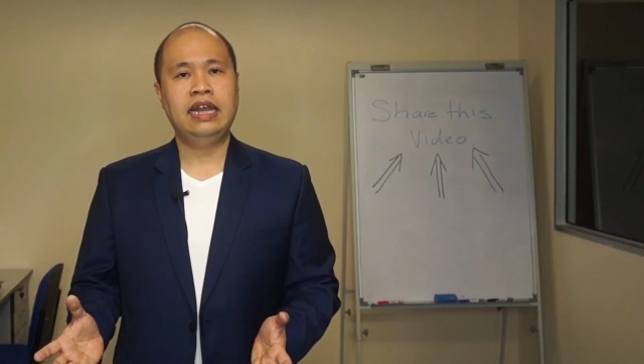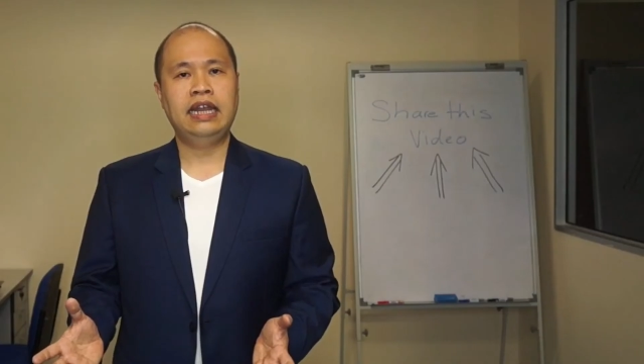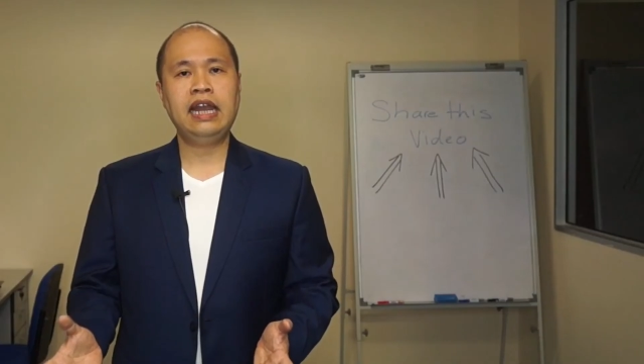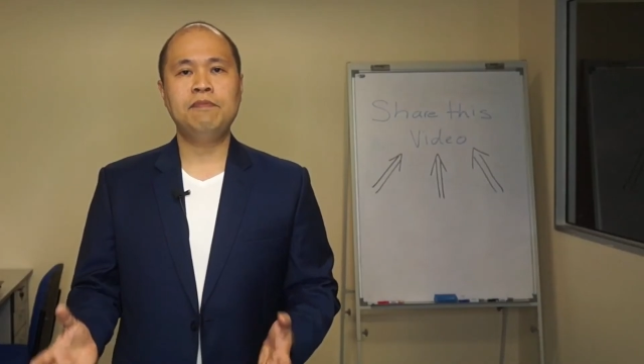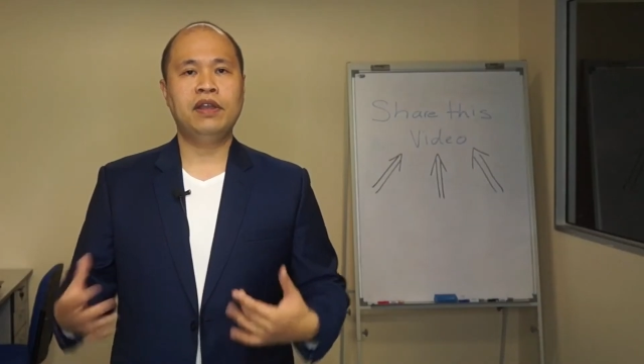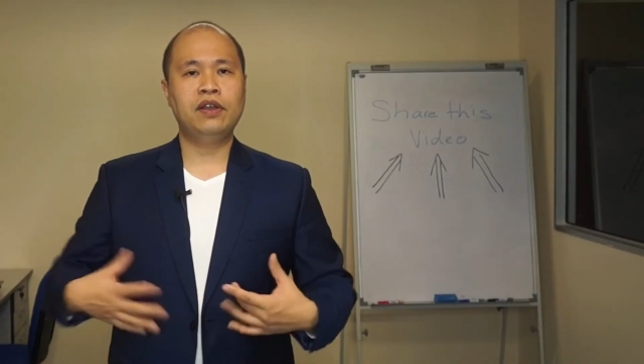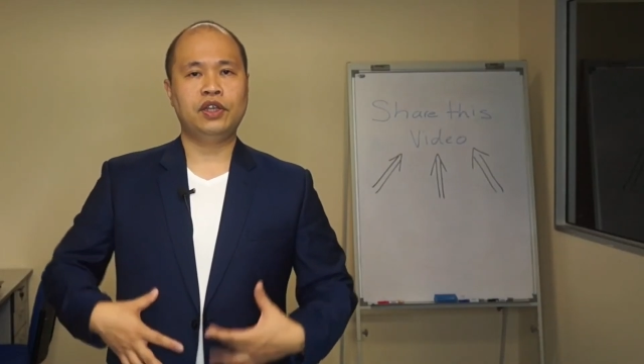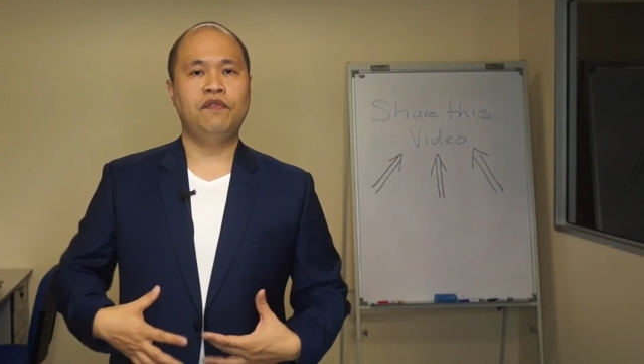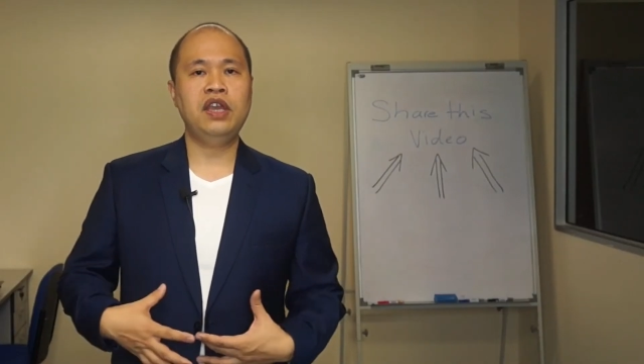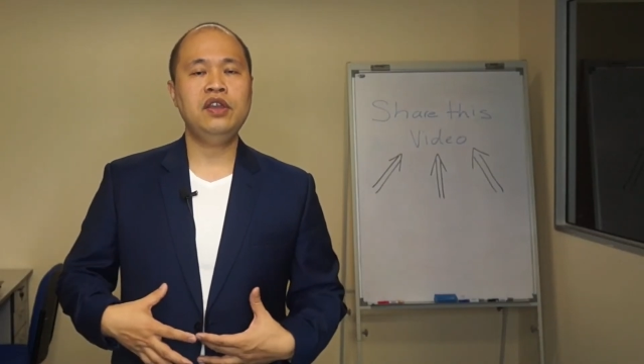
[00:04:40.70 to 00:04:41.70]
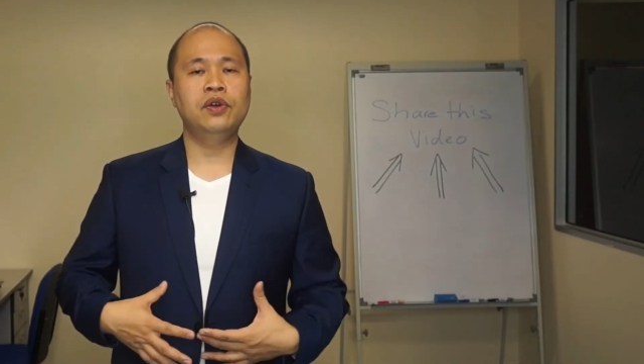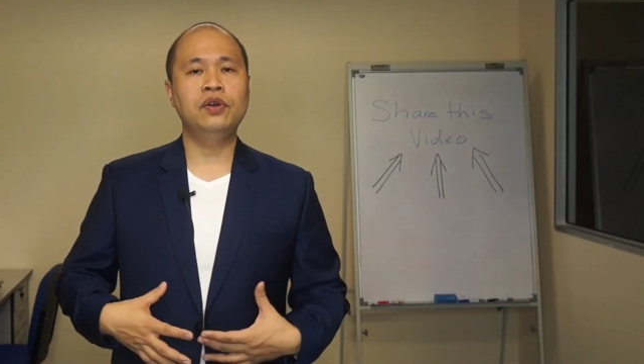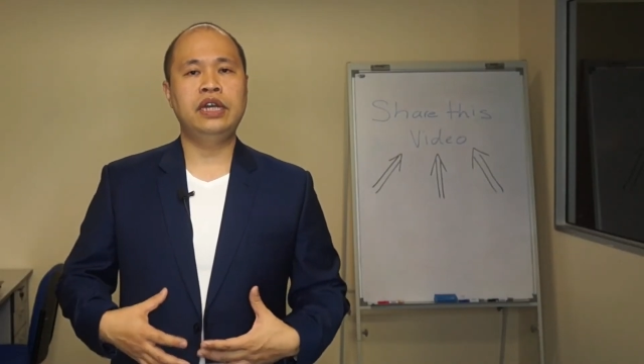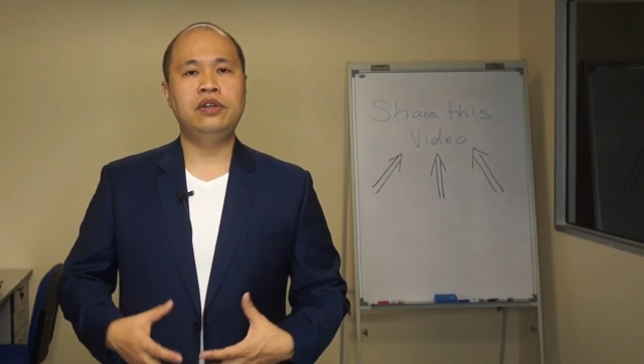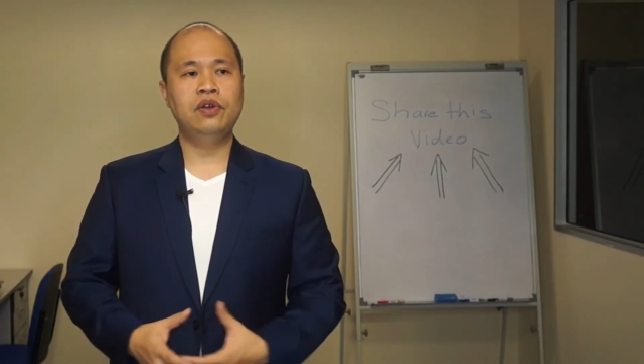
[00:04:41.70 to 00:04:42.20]
And then, because of
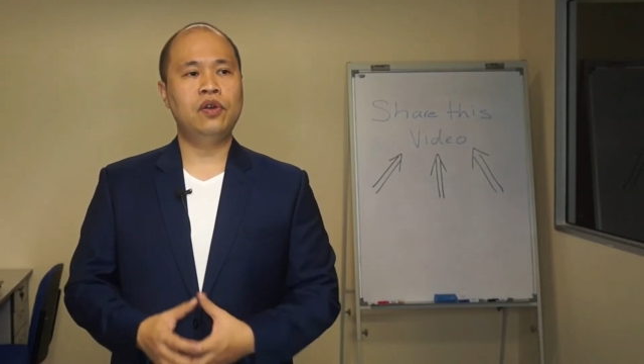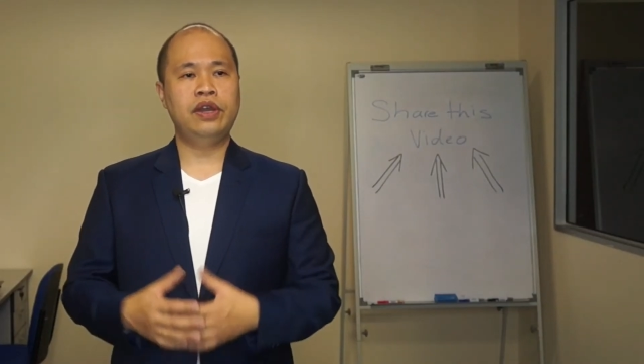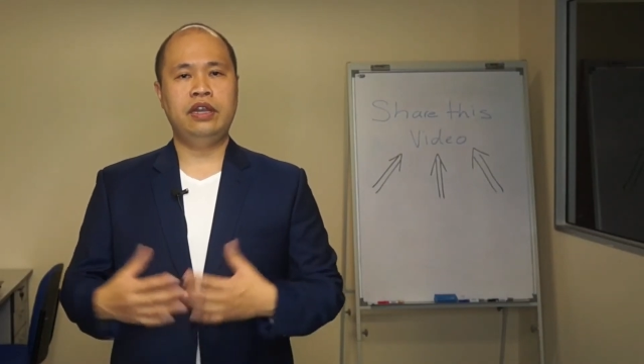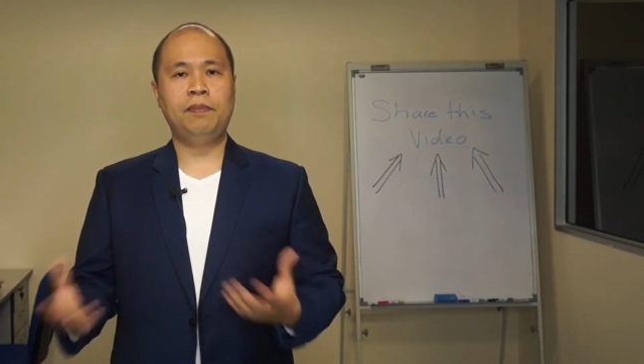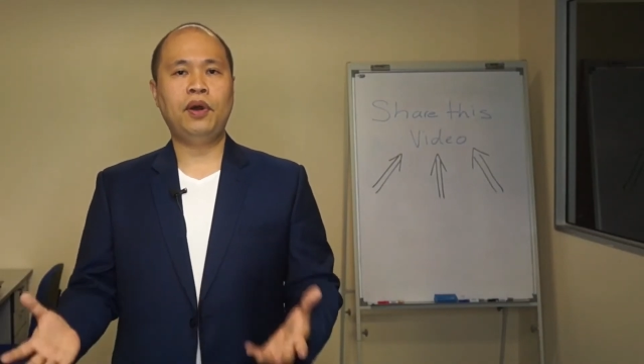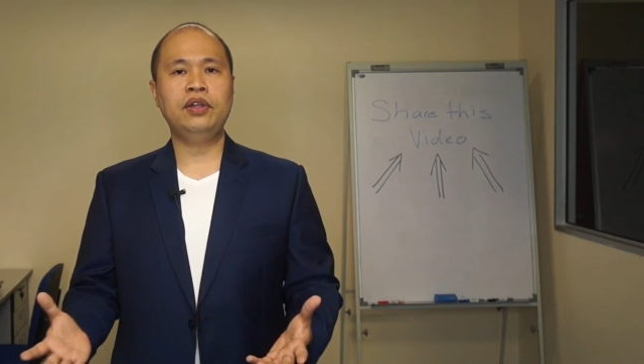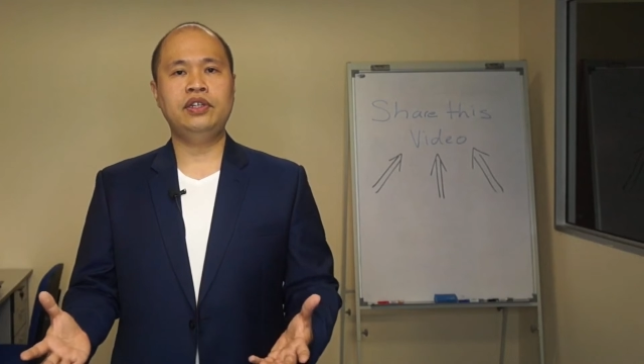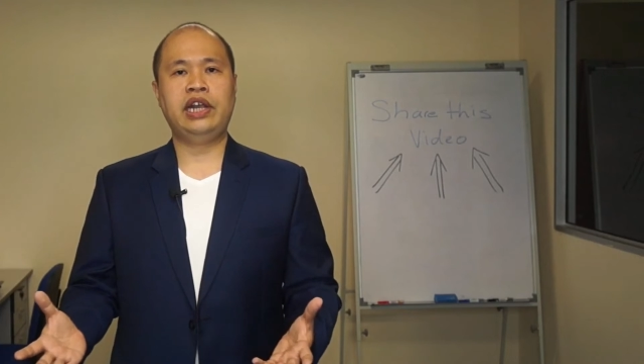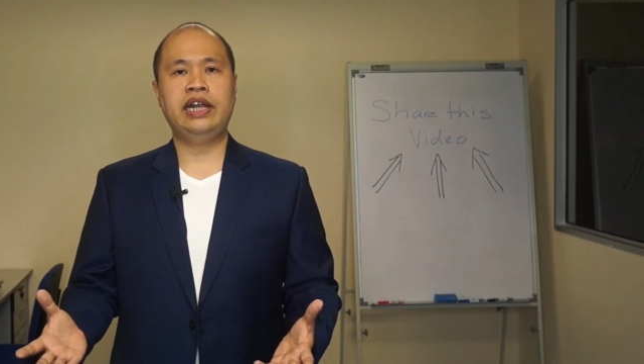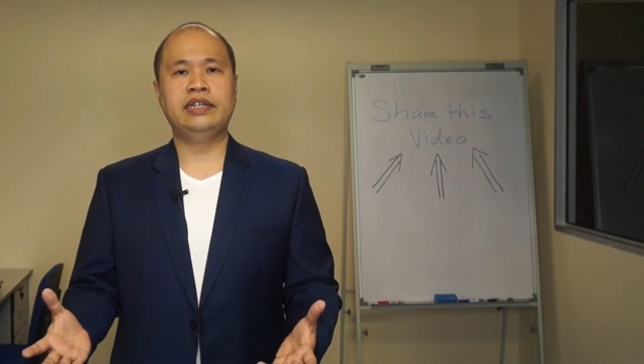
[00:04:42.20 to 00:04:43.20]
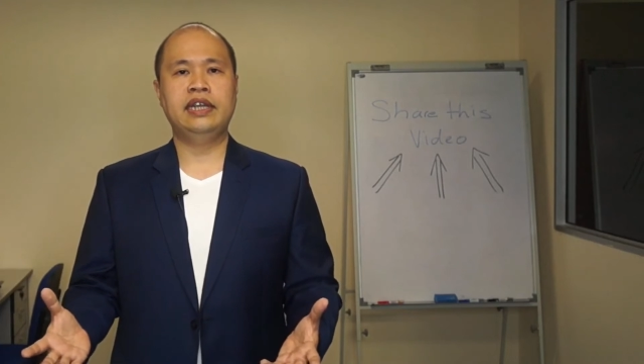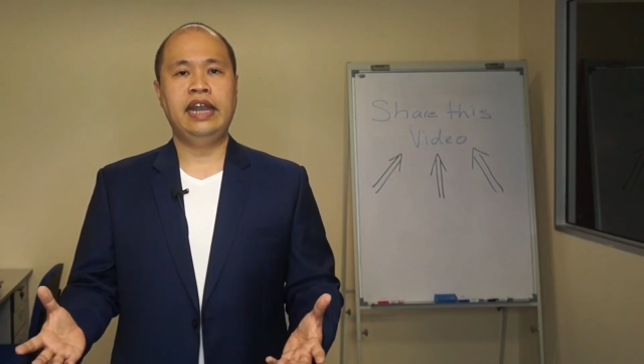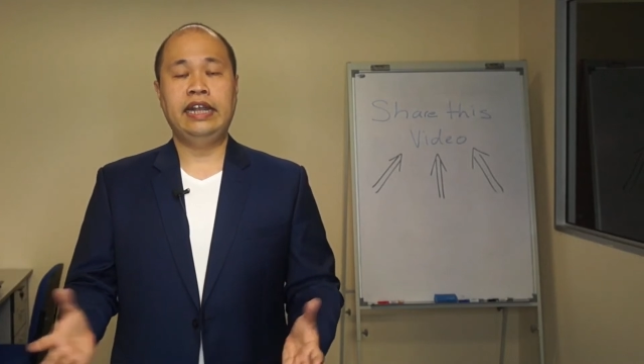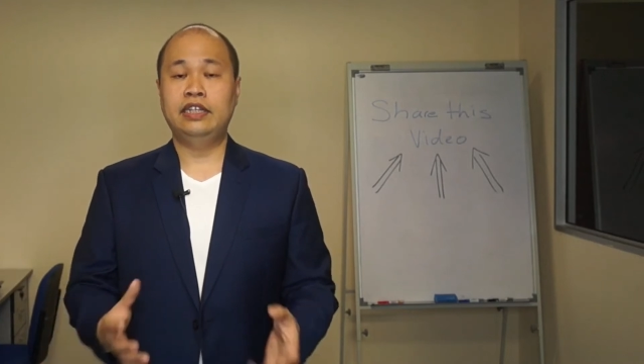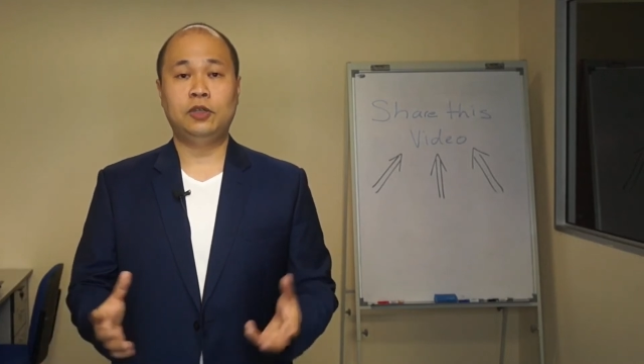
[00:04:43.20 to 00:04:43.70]
ego, they don't go and apologize
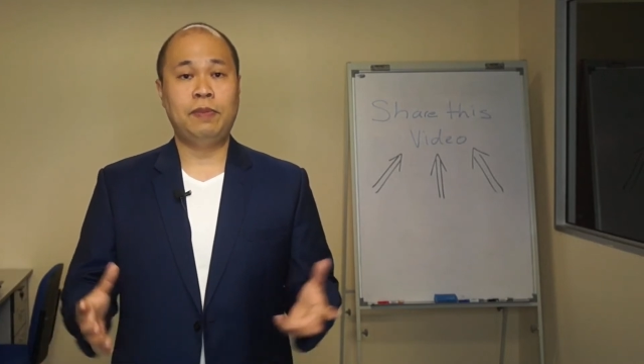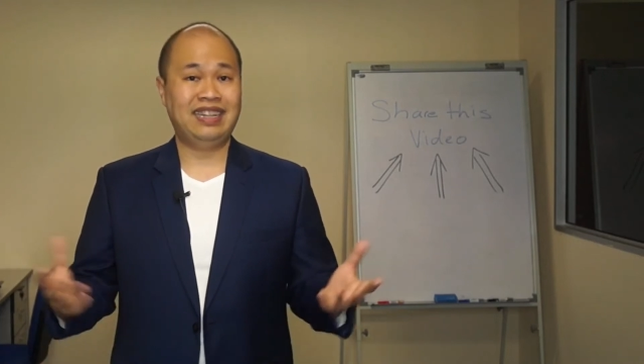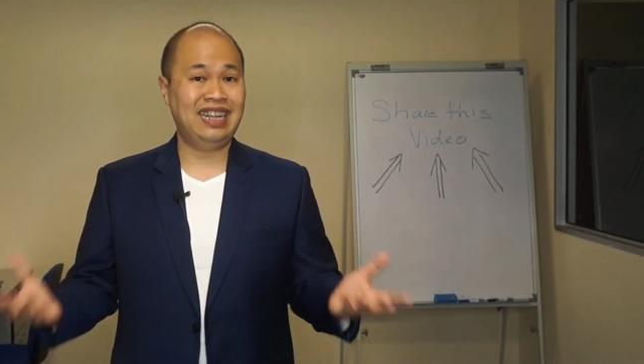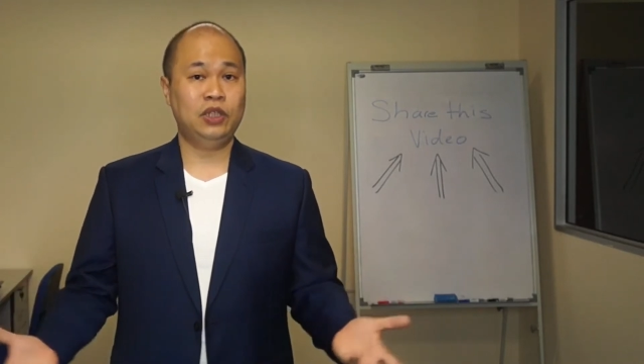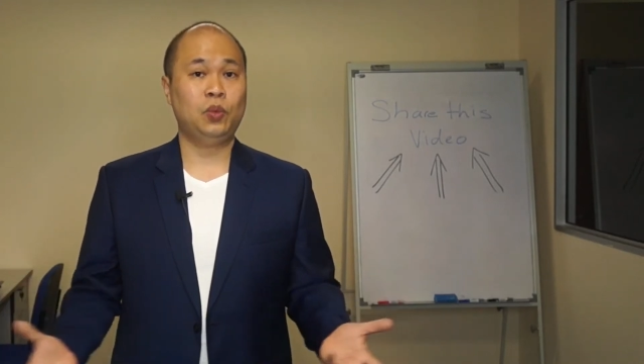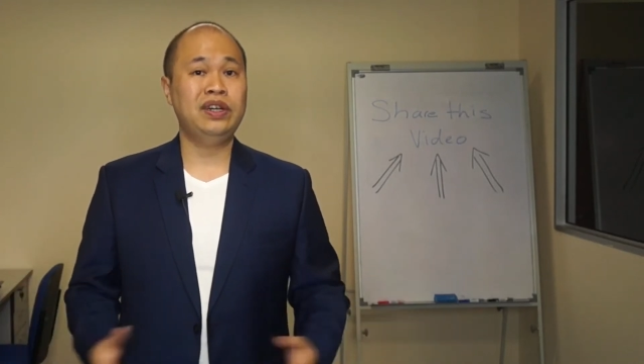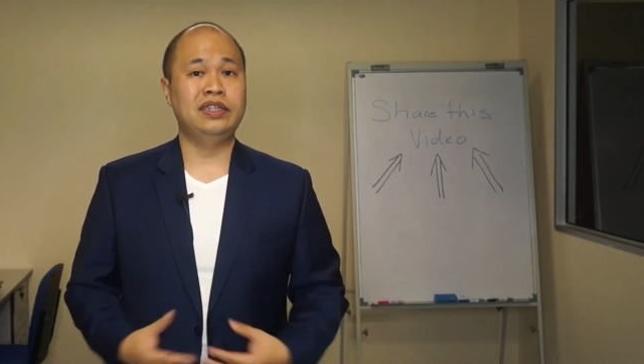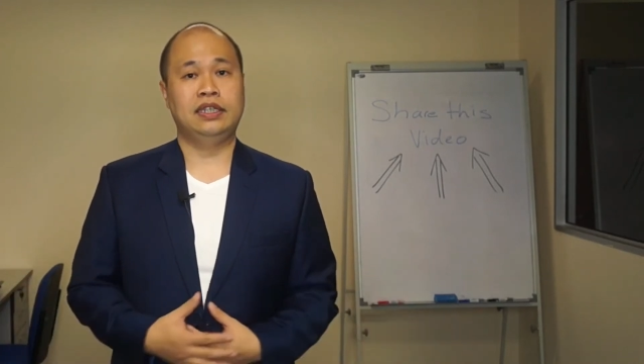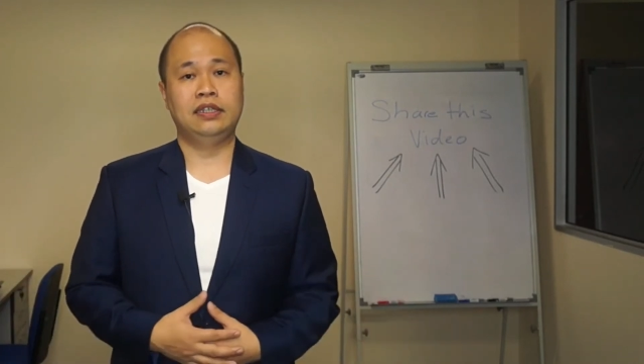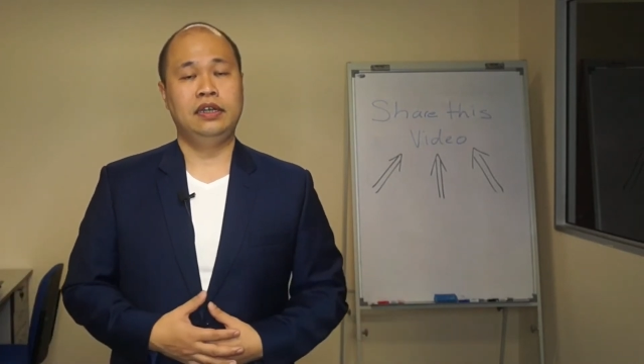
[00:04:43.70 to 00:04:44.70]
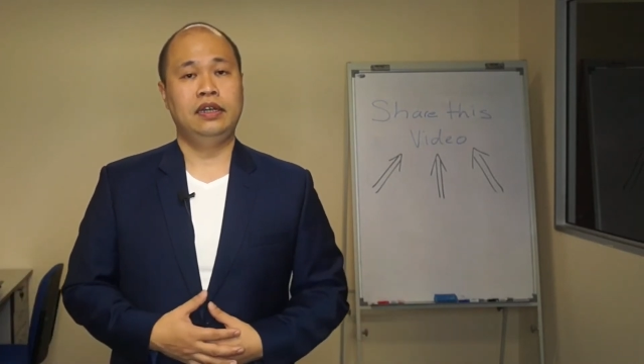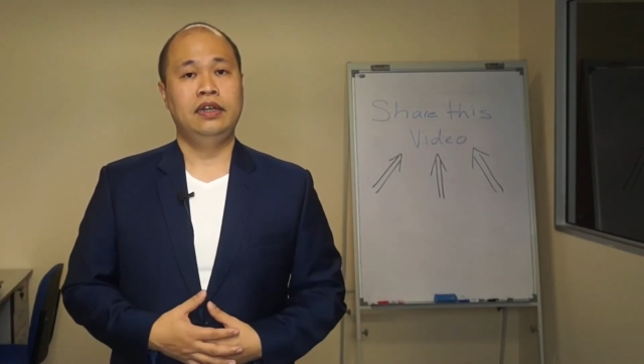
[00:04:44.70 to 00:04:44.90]
and just make things worse.